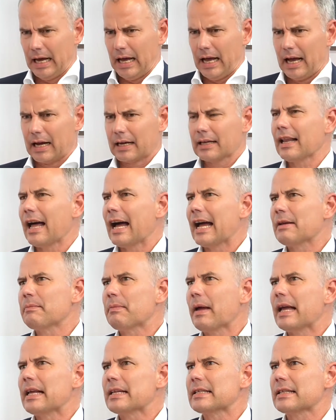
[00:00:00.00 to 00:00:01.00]
a, client
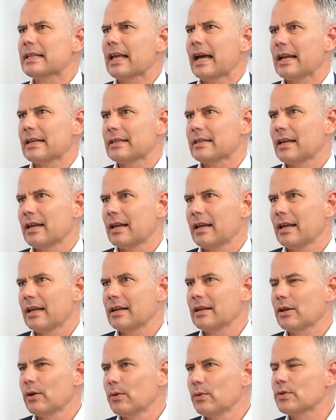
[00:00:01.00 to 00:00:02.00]
base that
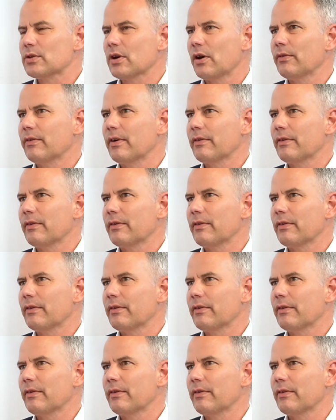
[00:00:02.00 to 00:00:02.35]
includes over